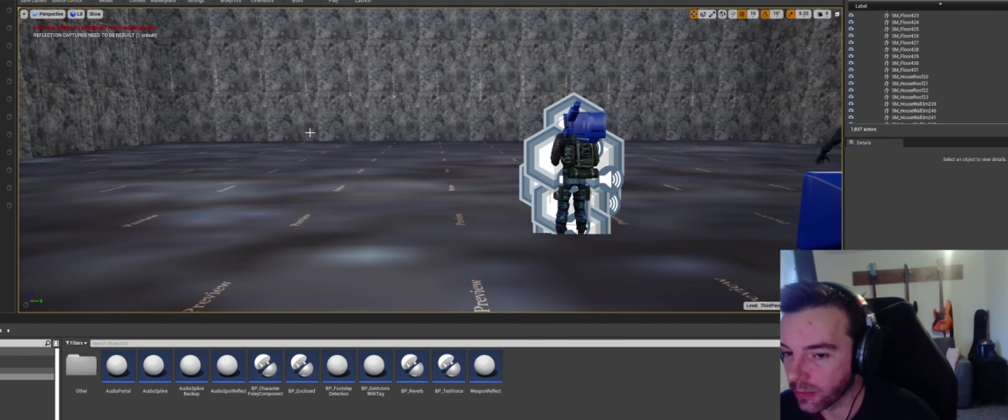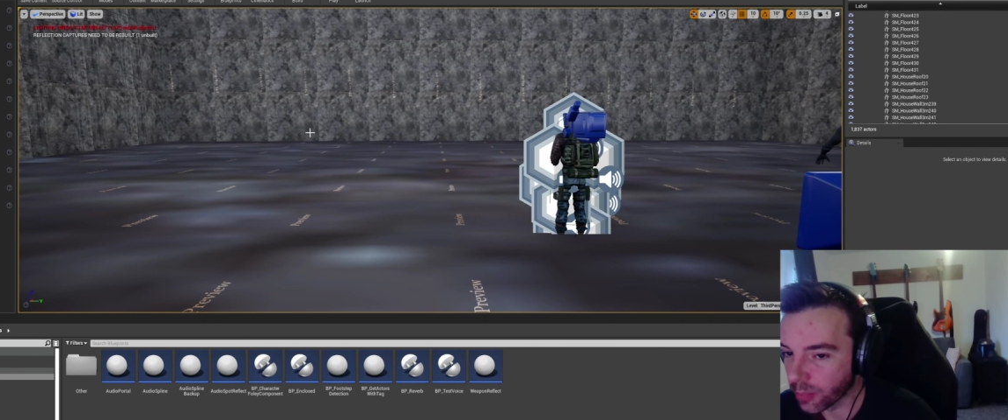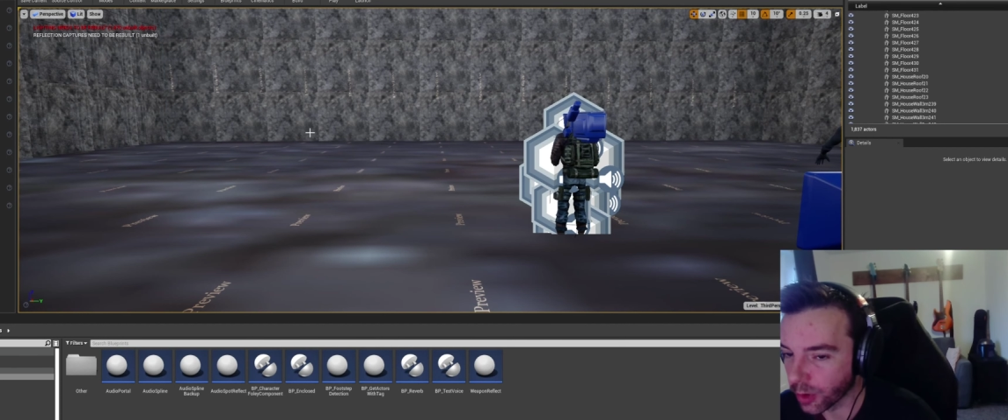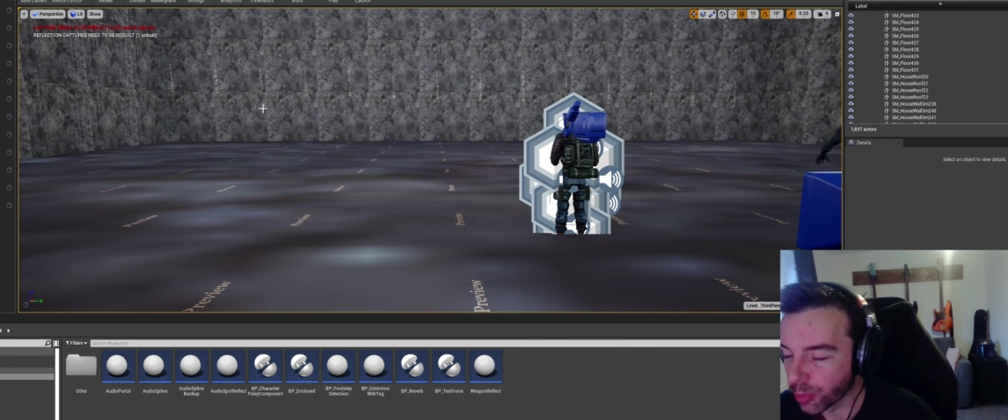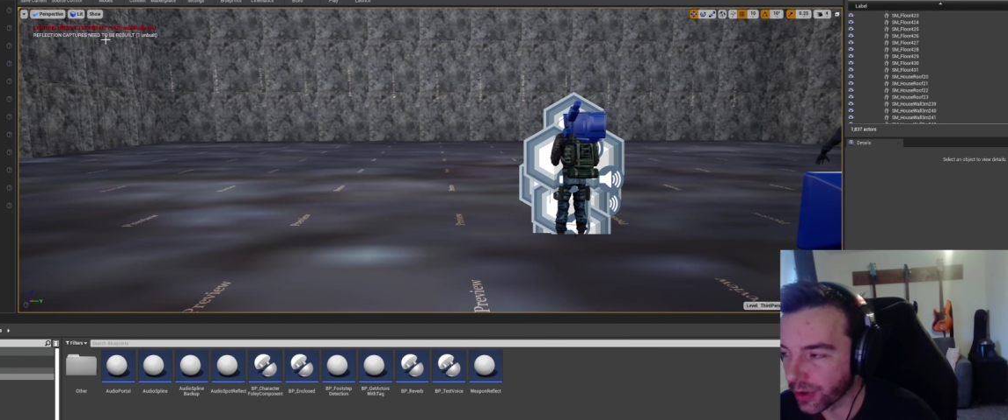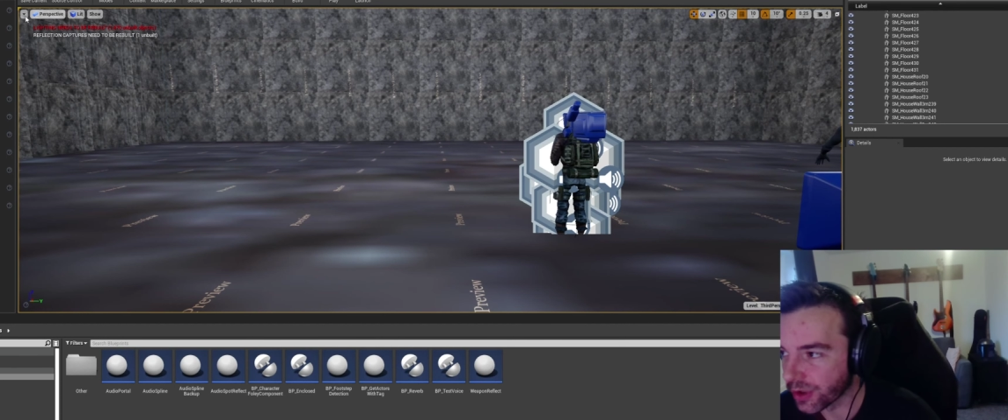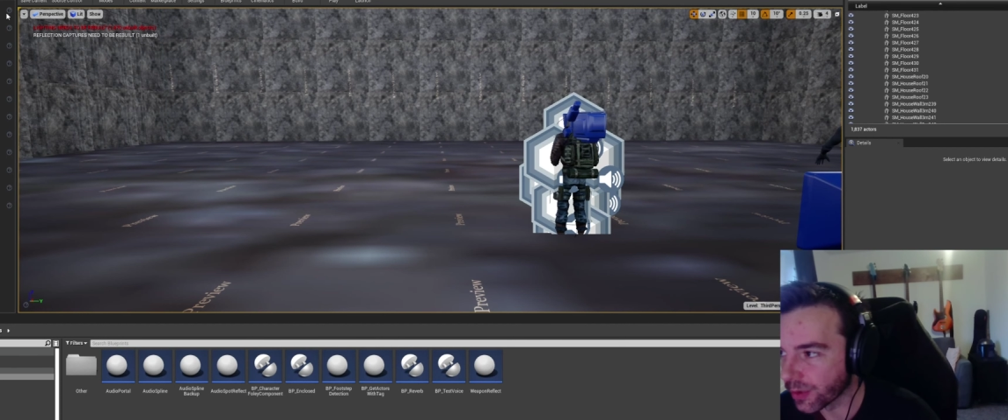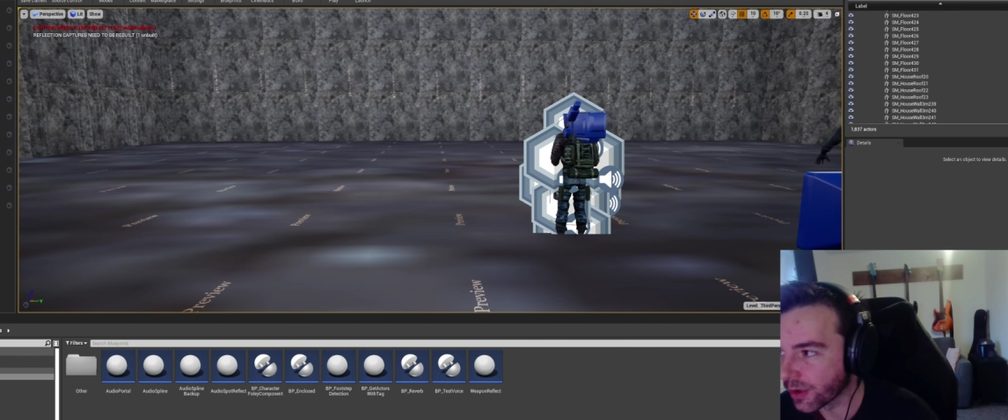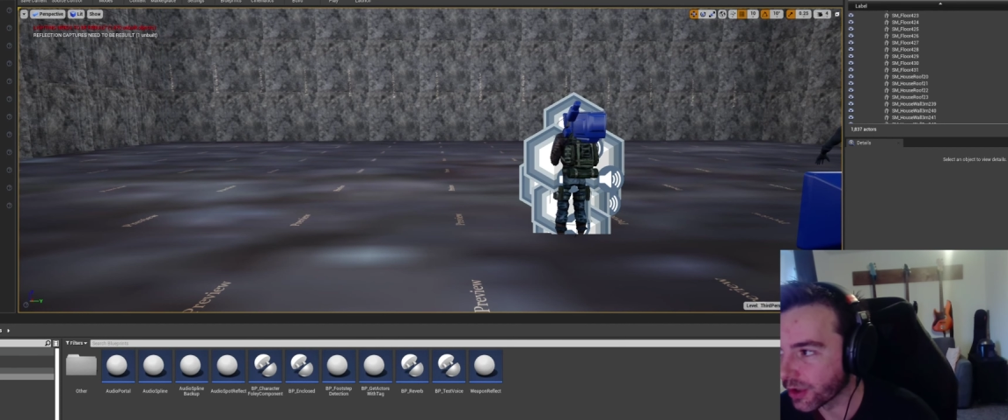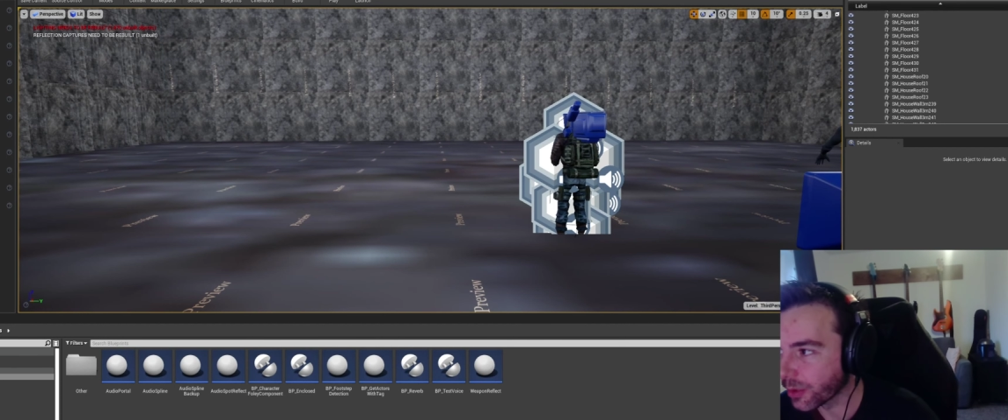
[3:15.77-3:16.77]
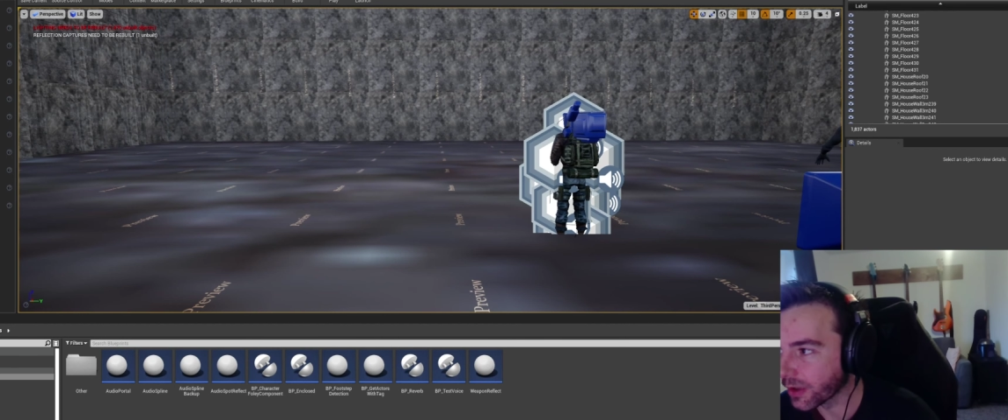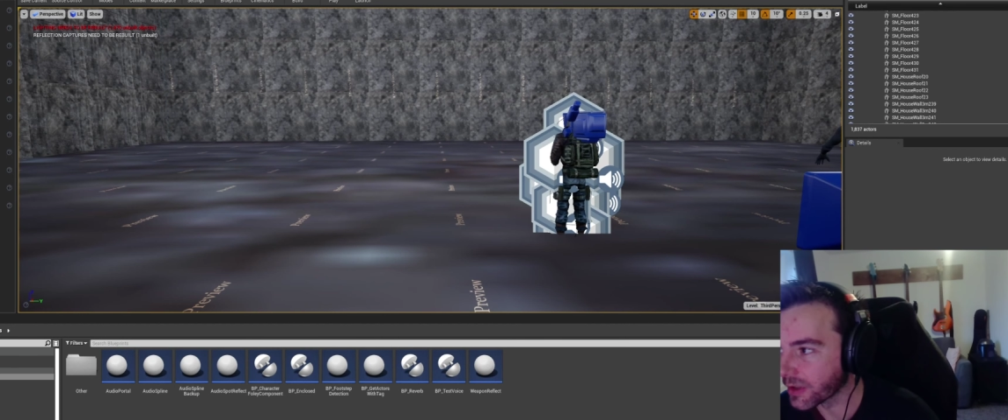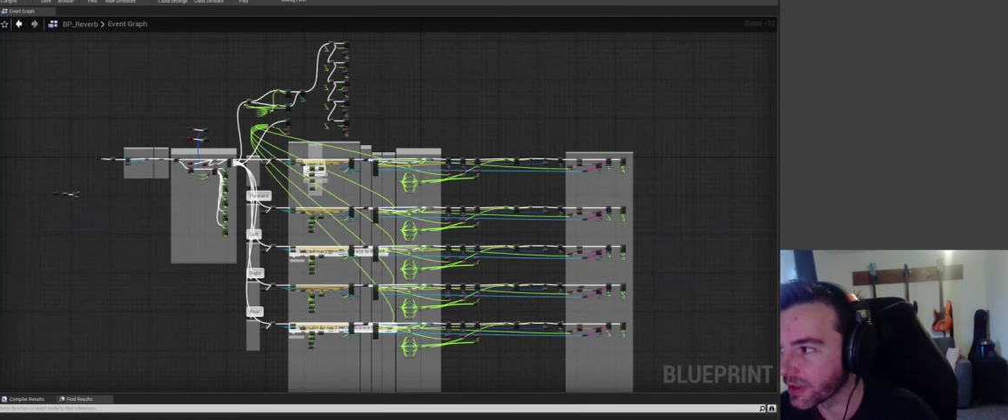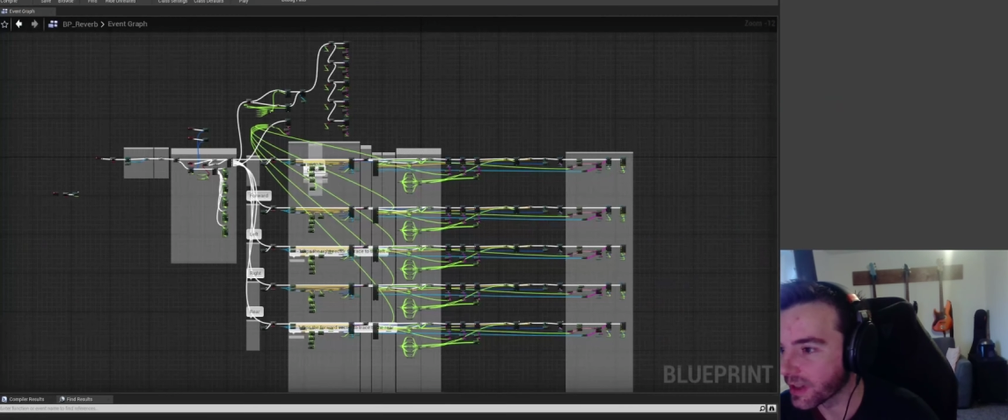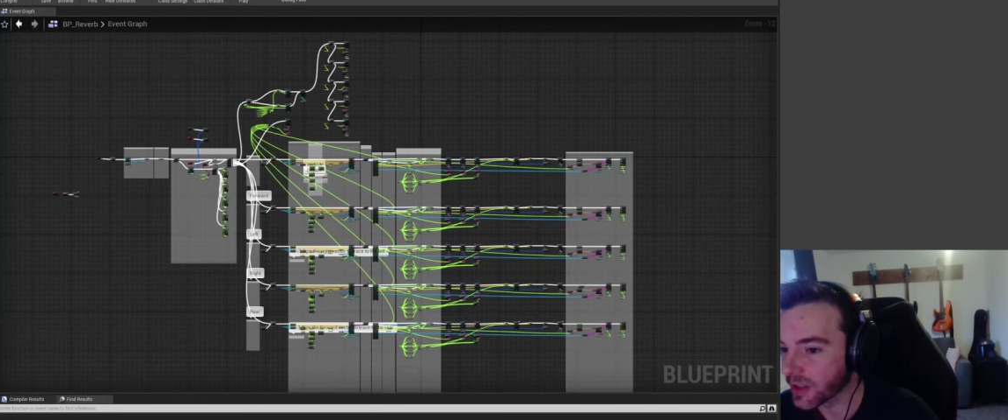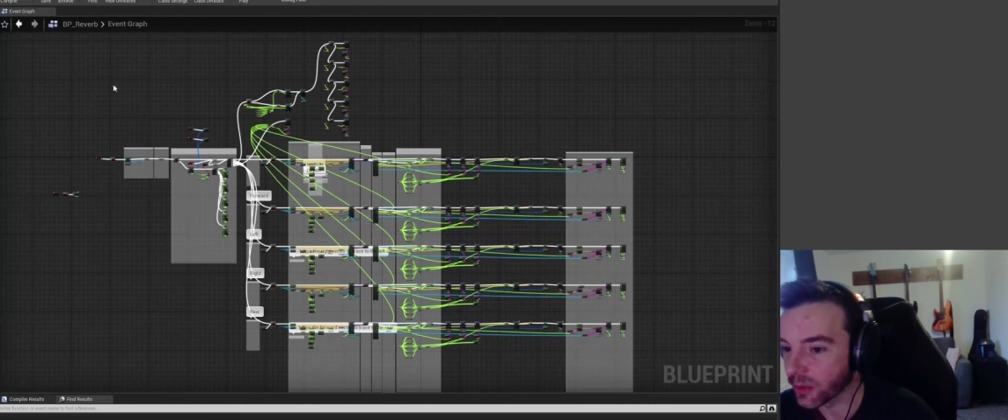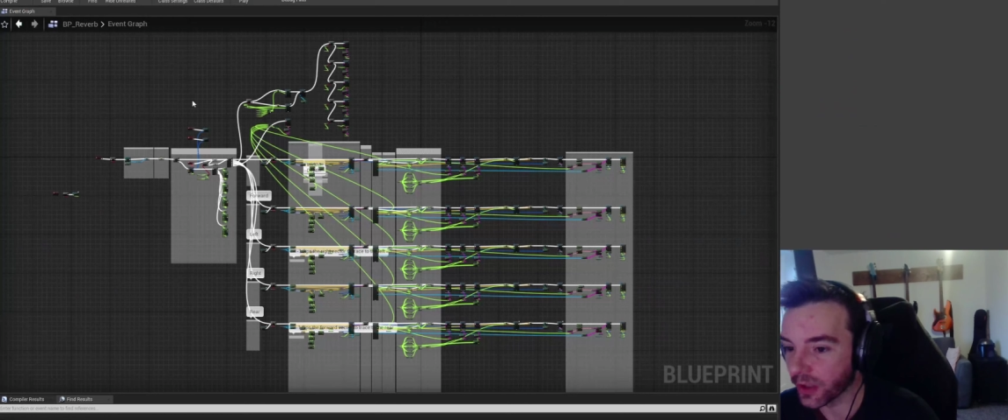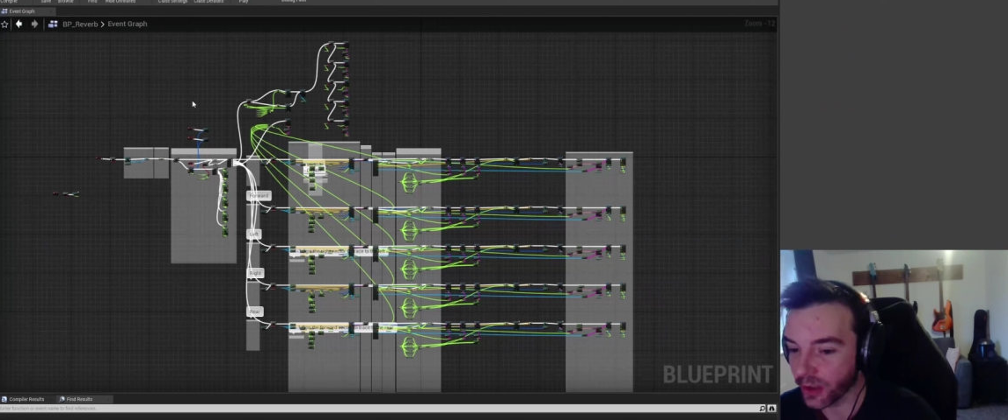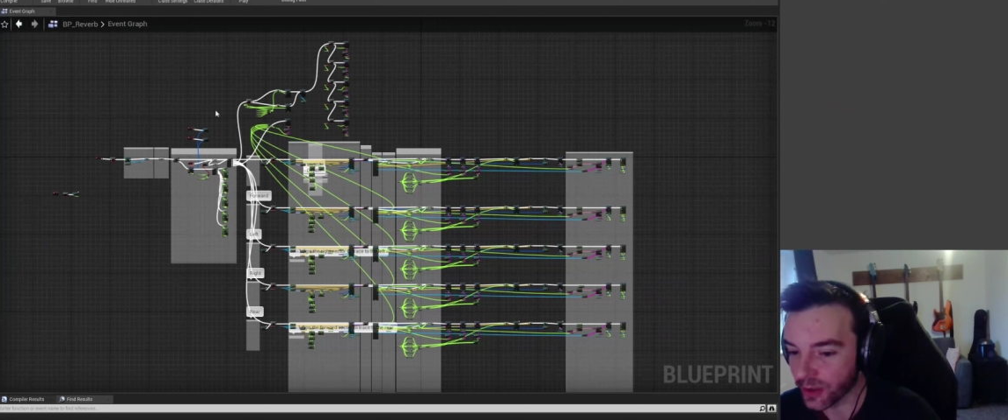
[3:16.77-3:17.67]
blueprint too much because this is what it